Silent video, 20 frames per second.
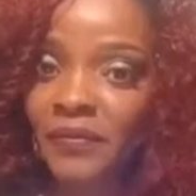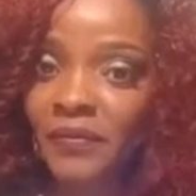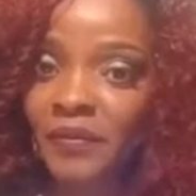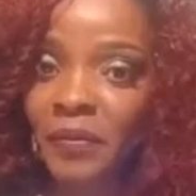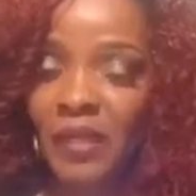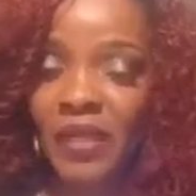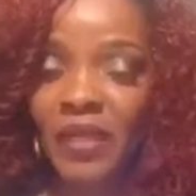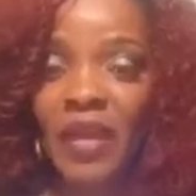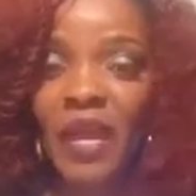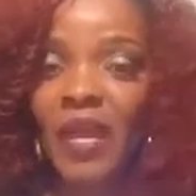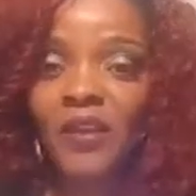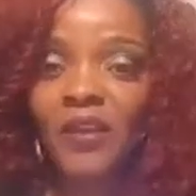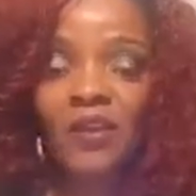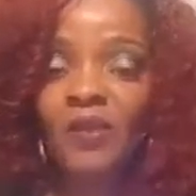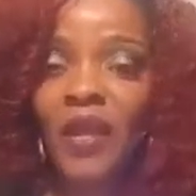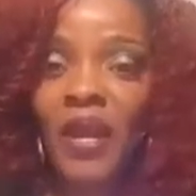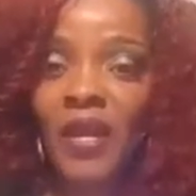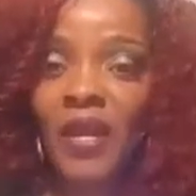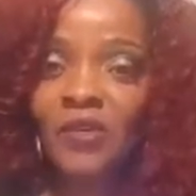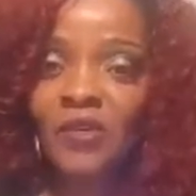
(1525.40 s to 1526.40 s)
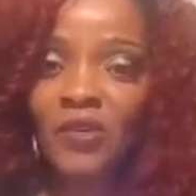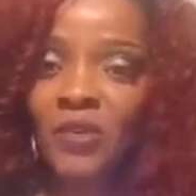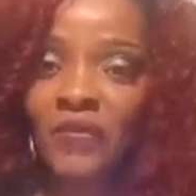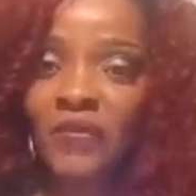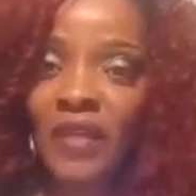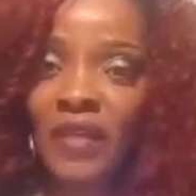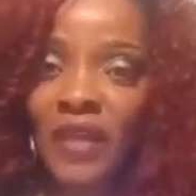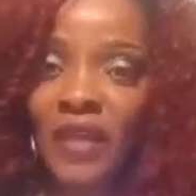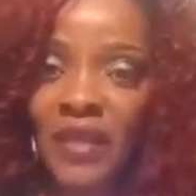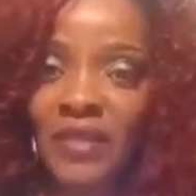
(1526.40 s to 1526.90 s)
But yet you guys don't
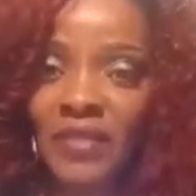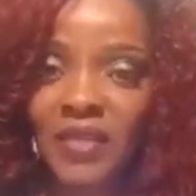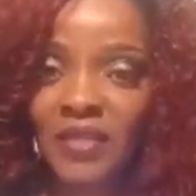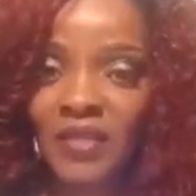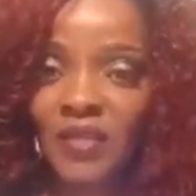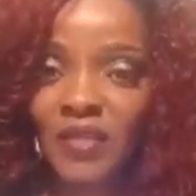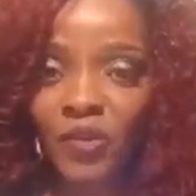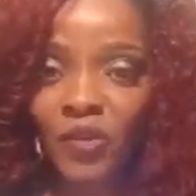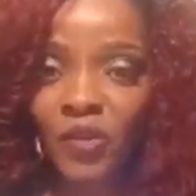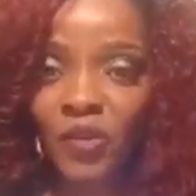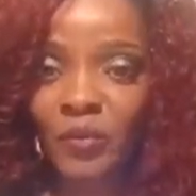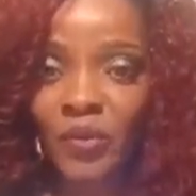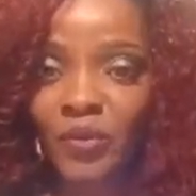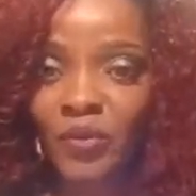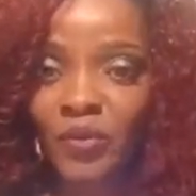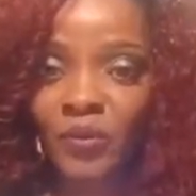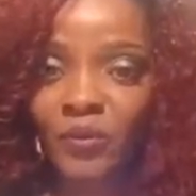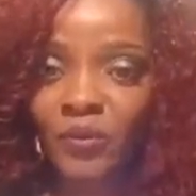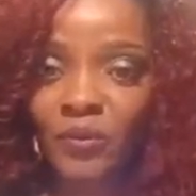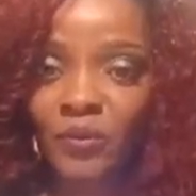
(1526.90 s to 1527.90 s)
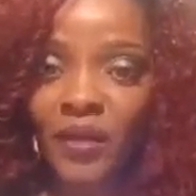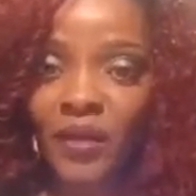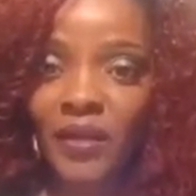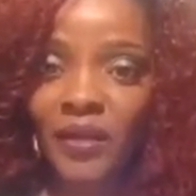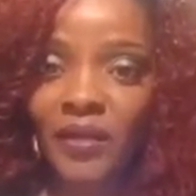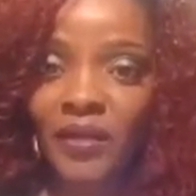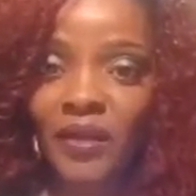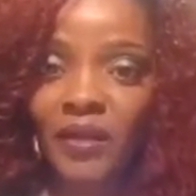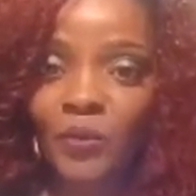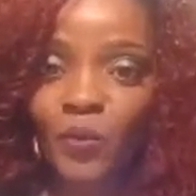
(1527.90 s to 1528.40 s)
even get access to your pool
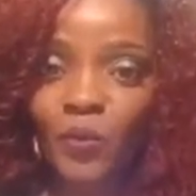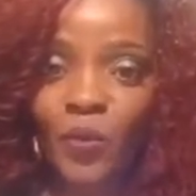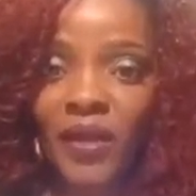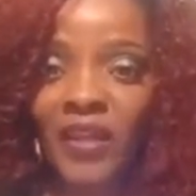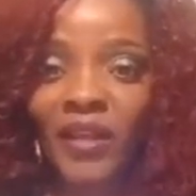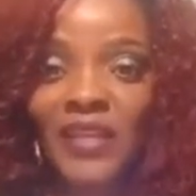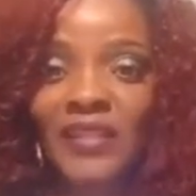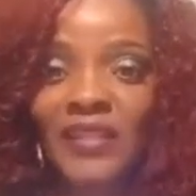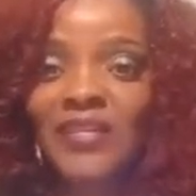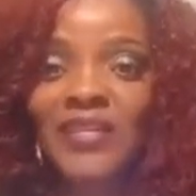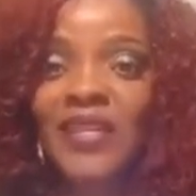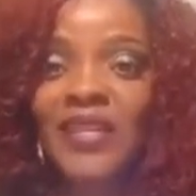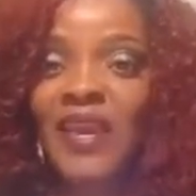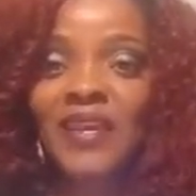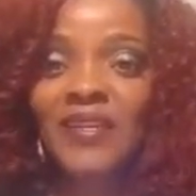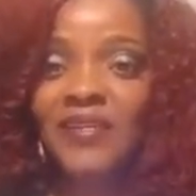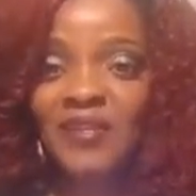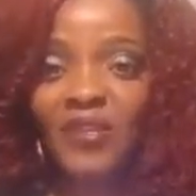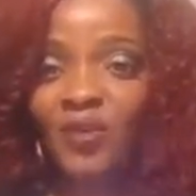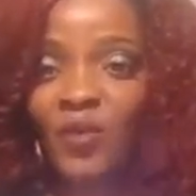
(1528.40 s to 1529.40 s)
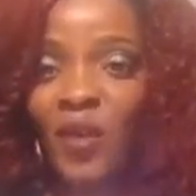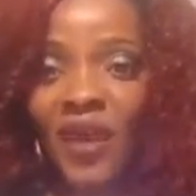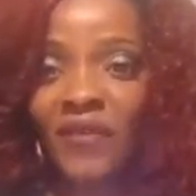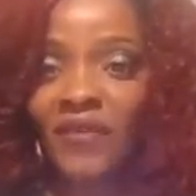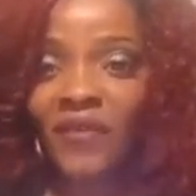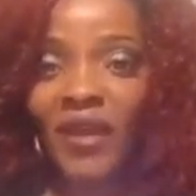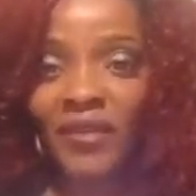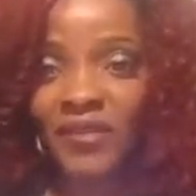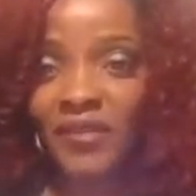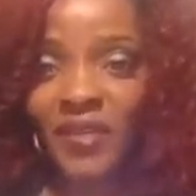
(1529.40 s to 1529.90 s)
when it says you
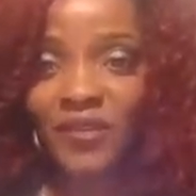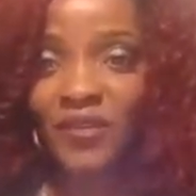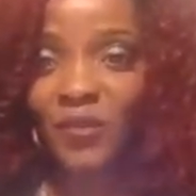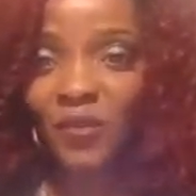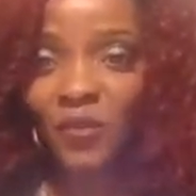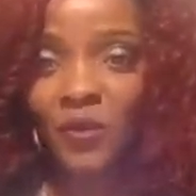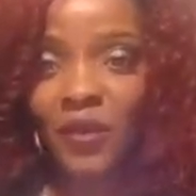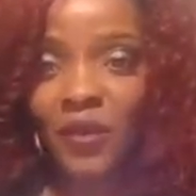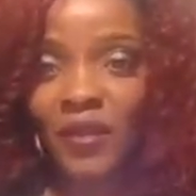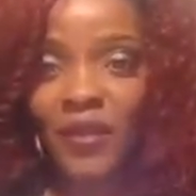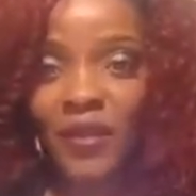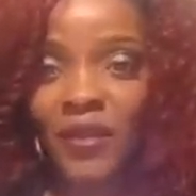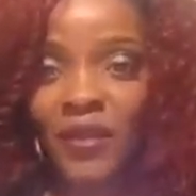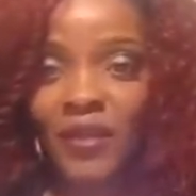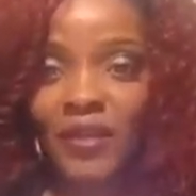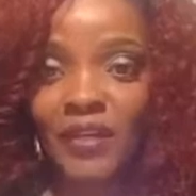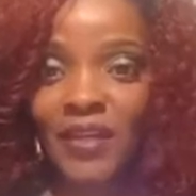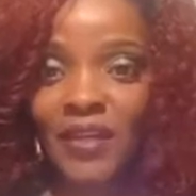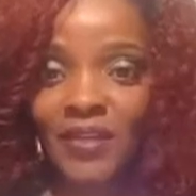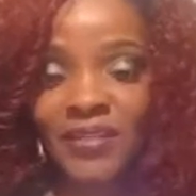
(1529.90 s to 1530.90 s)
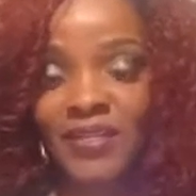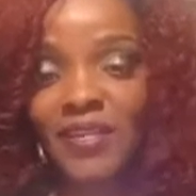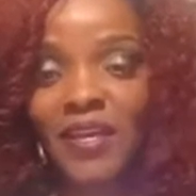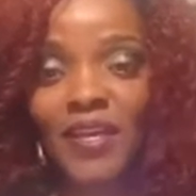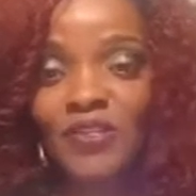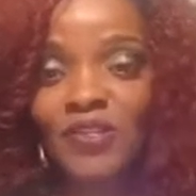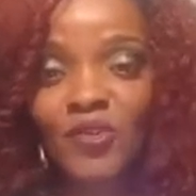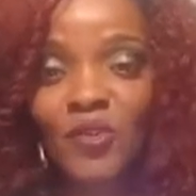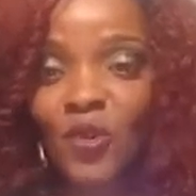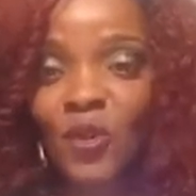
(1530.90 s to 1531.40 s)
have access to it. It
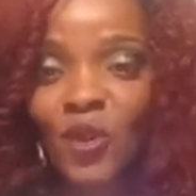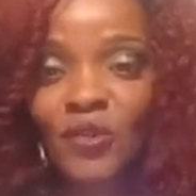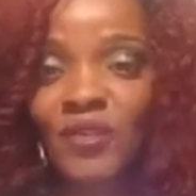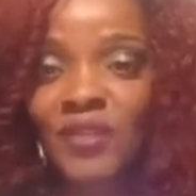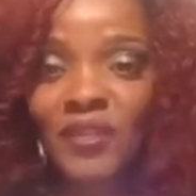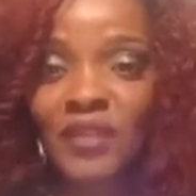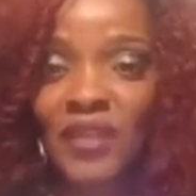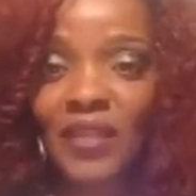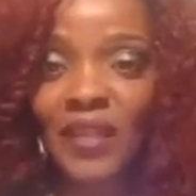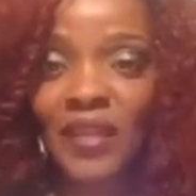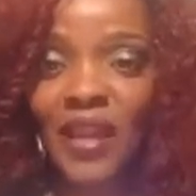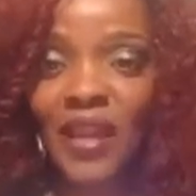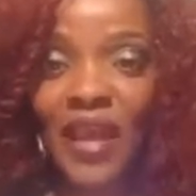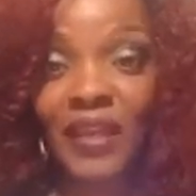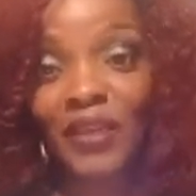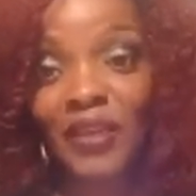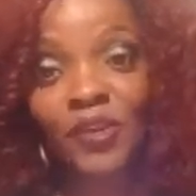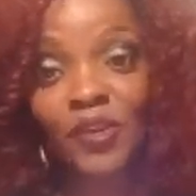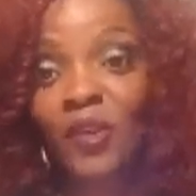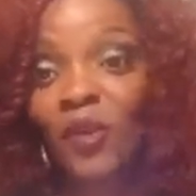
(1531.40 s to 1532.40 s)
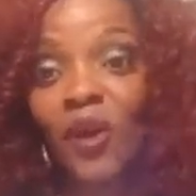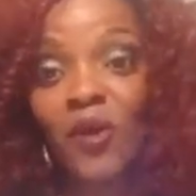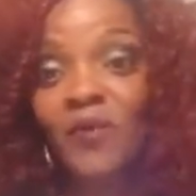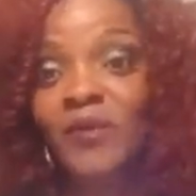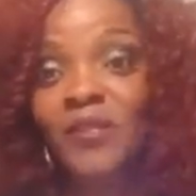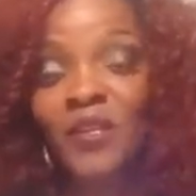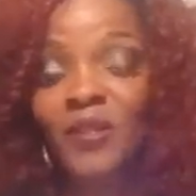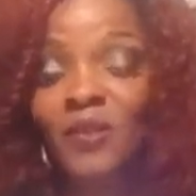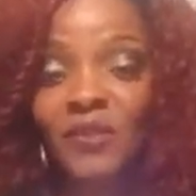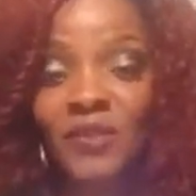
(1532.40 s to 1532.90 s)
says you close at 10 o'clock and you don't
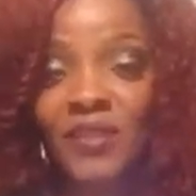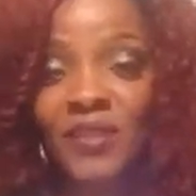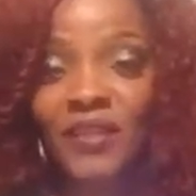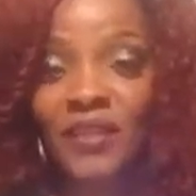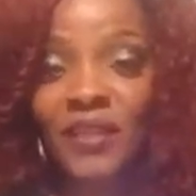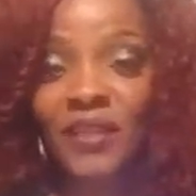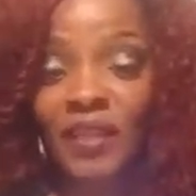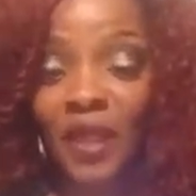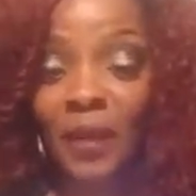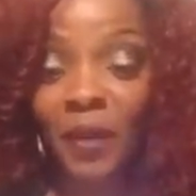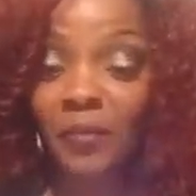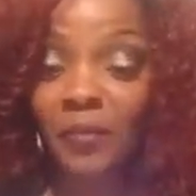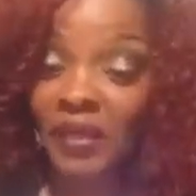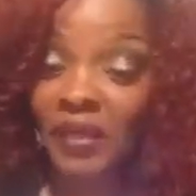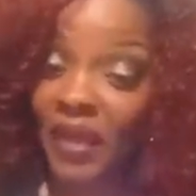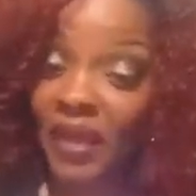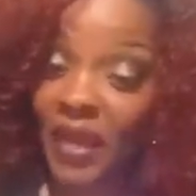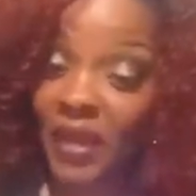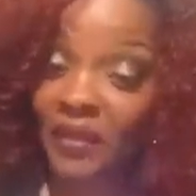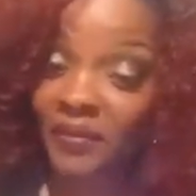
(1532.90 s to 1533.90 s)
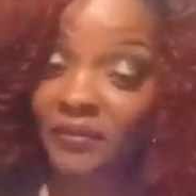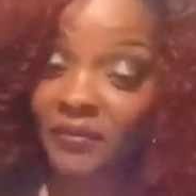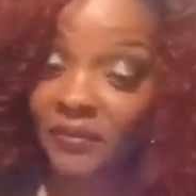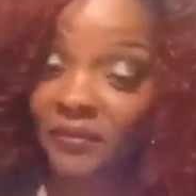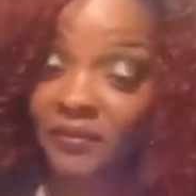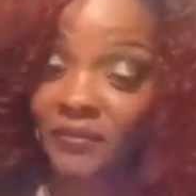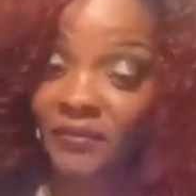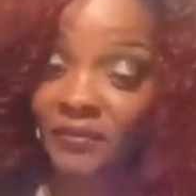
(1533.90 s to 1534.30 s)
always close at 10 o'clock. But yet,